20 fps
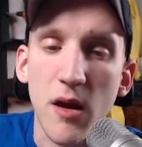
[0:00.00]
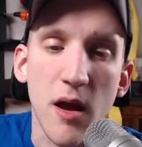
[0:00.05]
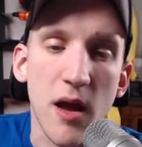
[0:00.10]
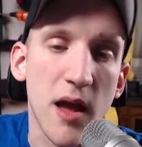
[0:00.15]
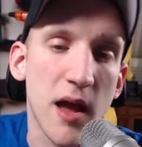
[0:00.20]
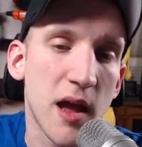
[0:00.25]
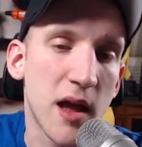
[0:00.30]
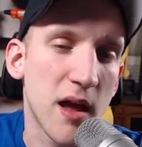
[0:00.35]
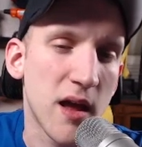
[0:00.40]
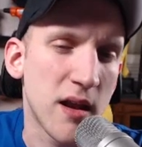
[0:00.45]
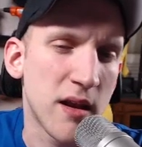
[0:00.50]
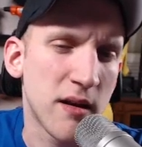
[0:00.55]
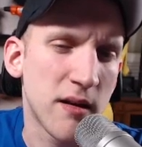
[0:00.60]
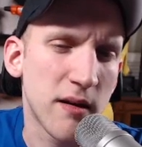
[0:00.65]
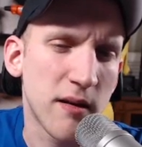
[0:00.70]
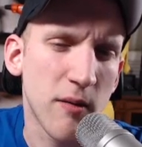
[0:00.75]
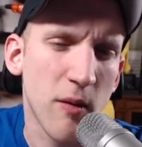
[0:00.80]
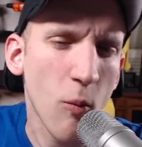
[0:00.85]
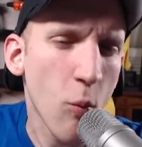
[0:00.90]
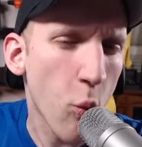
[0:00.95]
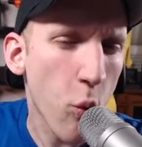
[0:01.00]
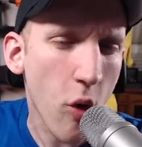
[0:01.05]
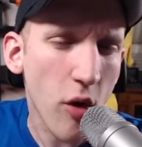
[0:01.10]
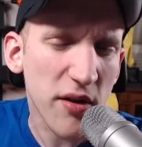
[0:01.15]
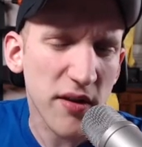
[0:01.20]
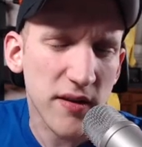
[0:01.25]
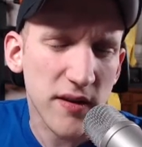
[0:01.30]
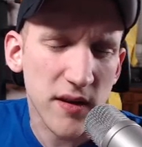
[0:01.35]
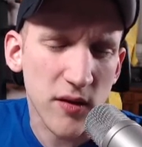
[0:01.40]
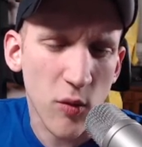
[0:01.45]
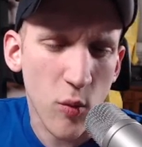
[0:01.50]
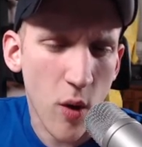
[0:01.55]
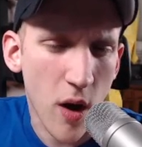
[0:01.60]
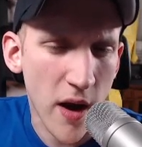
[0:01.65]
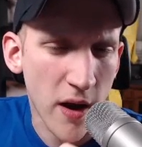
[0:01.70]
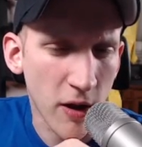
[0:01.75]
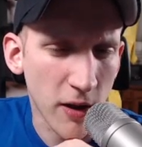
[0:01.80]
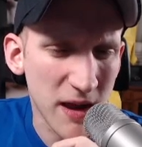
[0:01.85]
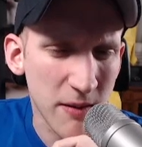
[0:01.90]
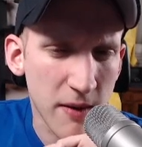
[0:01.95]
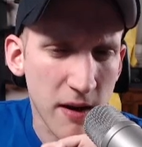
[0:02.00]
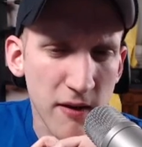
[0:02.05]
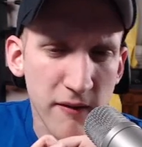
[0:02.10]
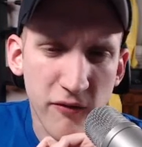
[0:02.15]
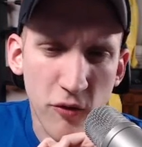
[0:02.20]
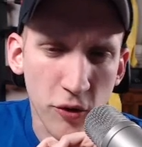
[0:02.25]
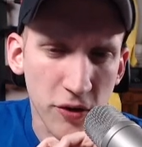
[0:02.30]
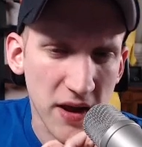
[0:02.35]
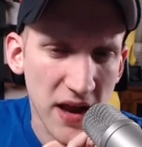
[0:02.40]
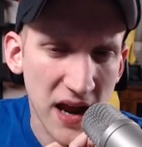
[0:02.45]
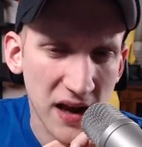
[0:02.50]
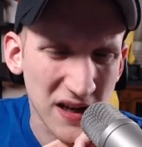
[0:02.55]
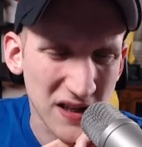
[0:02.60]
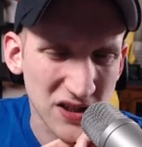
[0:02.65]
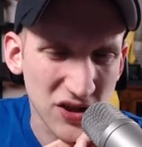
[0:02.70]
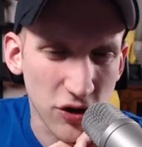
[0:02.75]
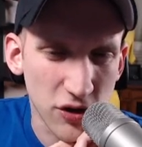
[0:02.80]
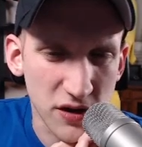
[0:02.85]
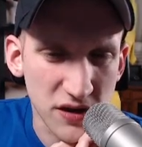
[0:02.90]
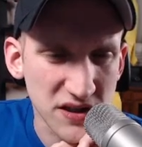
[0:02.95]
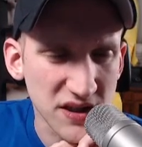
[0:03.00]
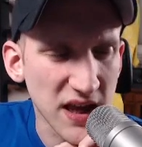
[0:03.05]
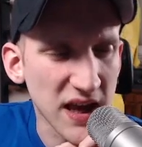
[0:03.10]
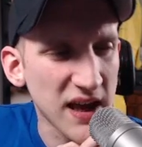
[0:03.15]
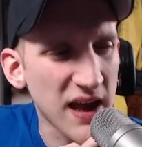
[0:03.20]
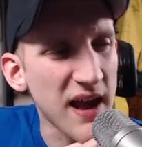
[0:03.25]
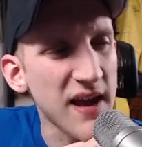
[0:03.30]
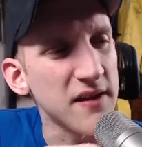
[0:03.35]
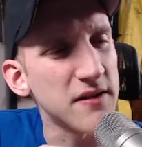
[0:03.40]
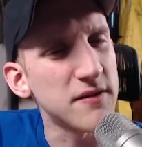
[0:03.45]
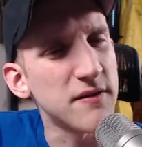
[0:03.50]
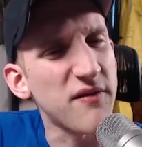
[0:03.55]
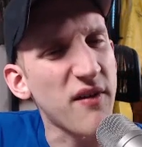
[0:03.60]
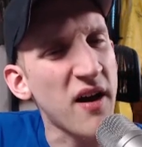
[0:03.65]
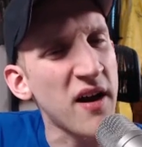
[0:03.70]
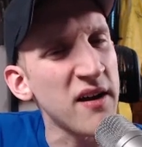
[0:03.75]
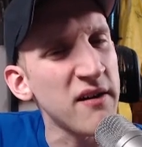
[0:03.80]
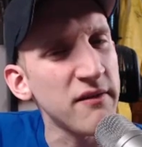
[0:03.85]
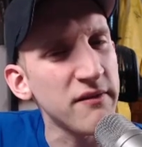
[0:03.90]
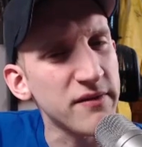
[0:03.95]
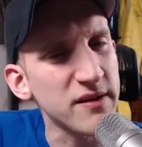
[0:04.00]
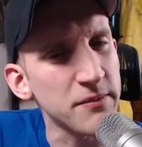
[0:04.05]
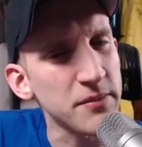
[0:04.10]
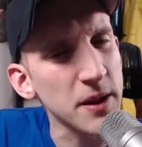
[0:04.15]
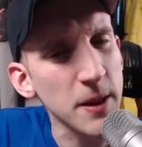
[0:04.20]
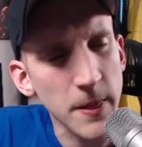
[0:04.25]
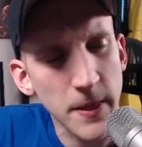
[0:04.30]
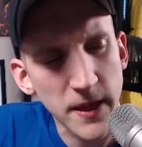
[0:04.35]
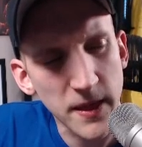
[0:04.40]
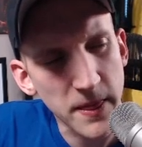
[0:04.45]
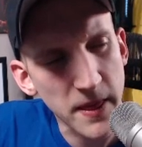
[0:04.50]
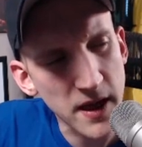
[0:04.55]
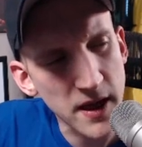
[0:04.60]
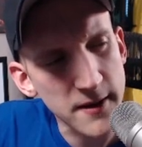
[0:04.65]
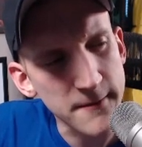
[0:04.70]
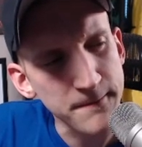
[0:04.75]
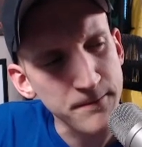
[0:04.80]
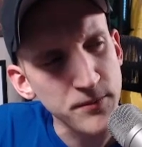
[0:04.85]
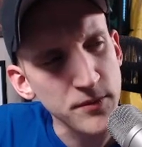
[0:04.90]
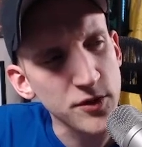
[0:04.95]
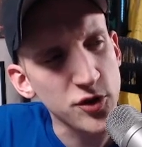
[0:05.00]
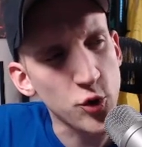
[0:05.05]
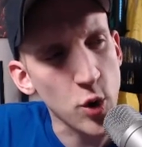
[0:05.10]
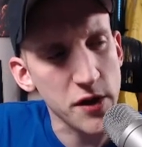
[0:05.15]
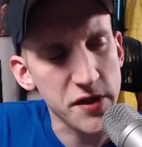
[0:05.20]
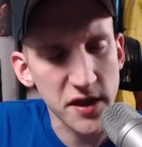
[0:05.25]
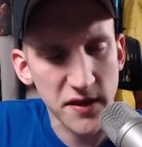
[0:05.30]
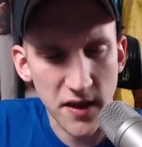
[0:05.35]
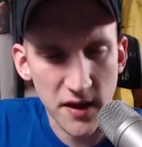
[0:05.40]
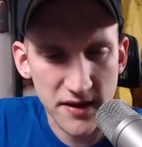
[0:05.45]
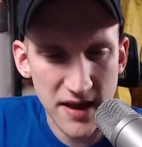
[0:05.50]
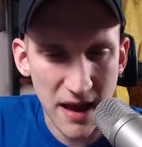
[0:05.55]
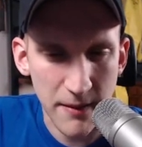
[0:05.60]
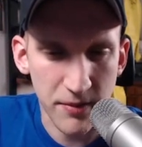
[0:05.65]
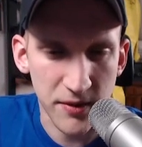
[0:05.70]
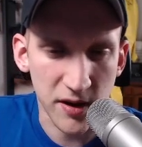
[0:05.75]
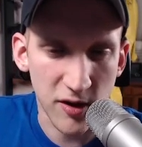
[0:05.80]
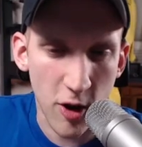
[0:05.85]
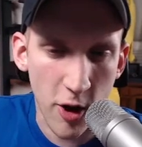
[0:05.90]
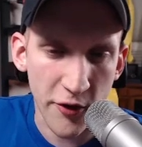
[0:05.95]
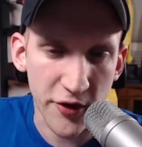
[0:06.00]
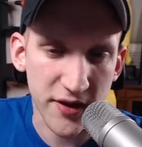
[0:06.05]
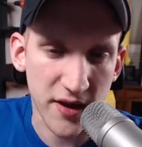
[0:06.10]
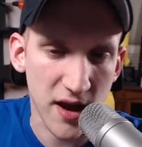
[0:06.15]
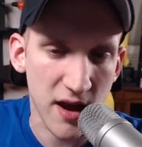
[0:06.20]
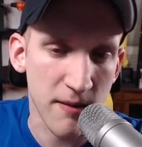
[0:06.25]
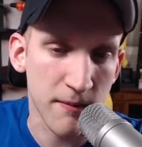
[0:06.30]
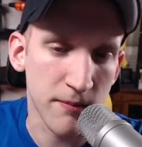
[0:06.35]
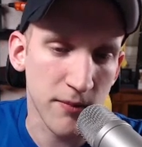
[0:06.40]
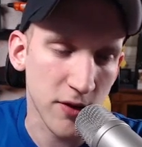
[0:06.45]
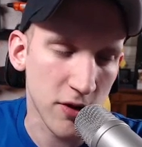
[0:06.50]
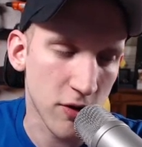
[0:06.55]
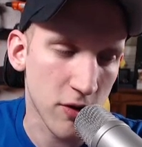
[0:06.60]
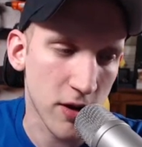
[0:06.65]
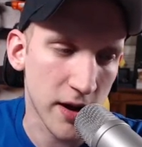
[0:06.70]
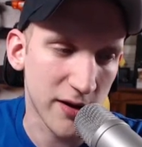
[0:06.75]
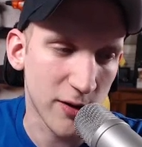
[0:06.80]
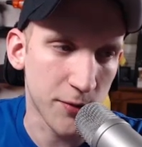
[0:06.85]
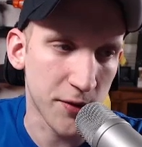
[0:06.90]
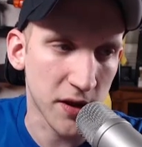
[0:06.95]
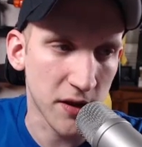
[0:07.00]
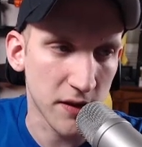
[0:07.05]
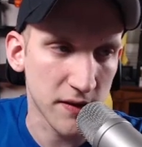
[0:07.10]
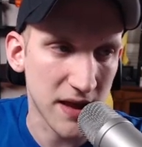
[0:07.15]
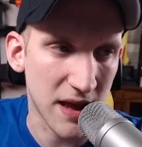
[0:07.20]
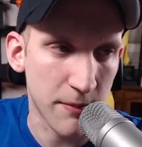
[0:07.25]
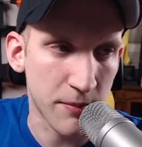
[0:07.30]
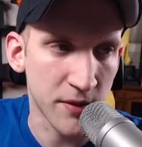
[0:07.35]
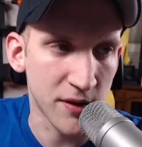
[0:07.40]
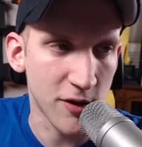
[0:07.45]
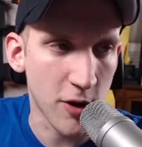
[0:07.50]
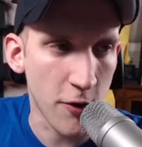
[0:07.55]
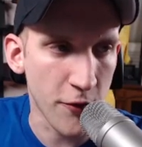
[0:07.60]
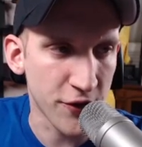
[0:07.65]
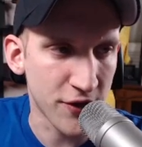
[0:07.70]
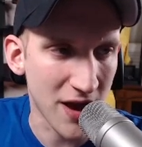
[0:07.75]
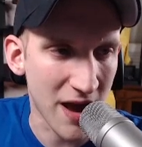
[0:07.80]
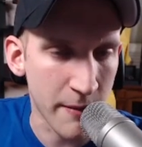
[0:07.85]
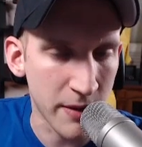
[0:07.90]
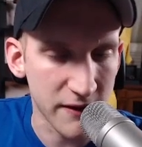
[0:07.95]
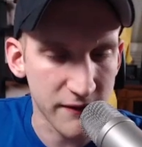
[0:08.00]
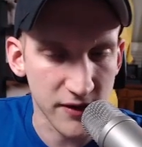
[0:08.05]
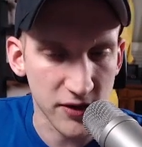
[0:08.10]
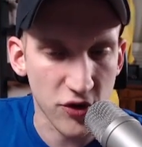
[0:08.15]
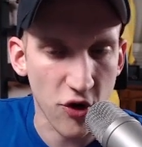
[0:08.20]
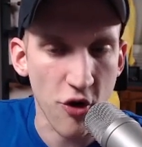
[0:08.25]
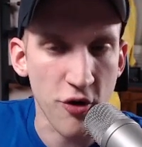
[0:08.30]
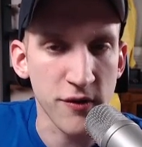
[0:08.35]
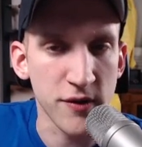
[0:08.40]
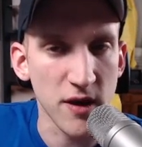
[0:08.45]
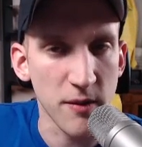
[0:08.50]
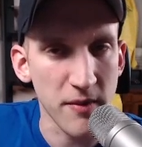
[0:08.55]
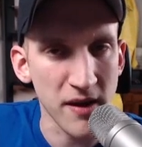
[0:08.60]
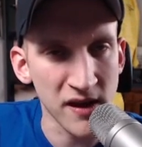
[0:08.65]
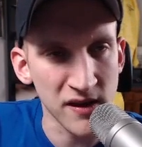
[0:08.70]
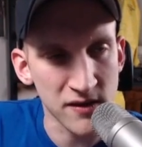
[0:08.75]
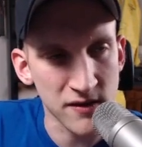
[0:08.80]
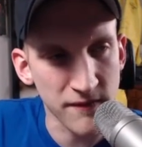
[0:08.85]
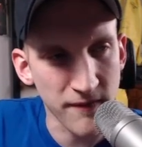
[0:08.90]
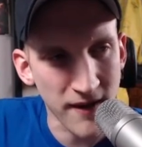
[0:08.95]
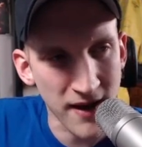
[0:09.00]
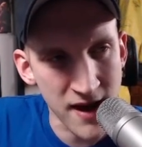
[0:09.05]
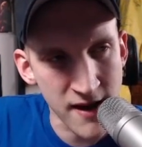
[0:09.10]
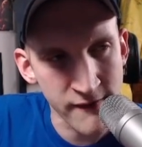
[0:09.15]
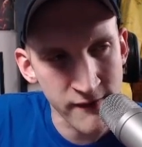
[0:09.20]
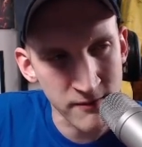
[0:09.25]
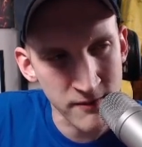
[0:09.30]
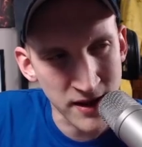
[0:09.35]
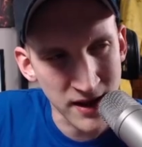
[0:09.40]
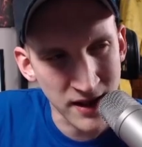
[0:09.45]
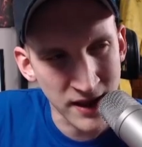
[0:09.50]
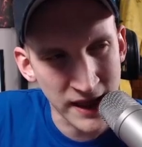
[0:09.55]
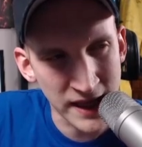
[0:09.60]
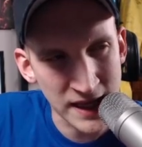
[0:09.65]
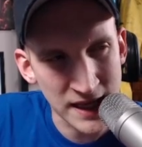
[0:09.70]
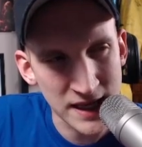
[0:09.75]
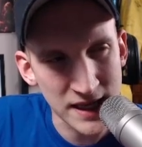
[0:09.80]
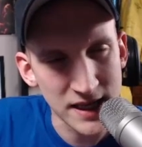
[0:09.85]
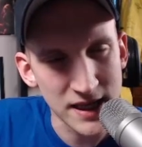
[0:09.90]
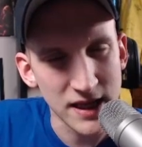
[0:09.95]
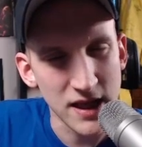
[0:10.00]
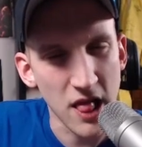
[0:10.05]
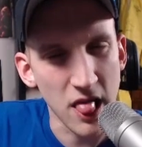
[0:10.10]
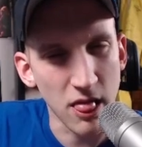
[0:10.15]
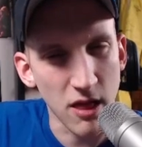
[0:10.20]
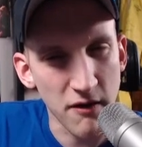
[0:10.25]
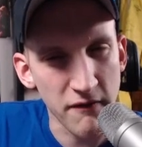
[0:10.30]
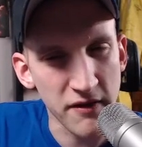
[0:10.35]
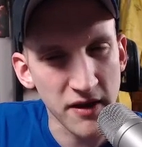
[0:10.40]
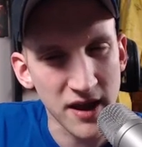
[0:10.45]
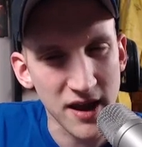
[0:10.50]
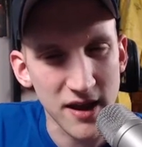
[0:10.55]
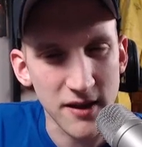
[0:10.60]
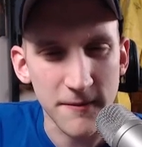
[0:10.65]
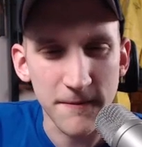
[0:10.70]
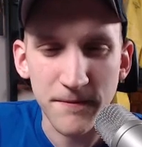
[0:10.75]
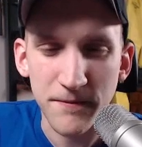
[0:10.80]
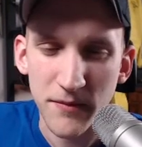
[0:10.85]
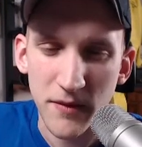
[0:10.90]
And once in a while, he might fold a hand as good as like ace-5, something like that. Do I think that's happening all the time? No, I don't think that's happening all the time. And if he turns up ace-5, am I like loving it?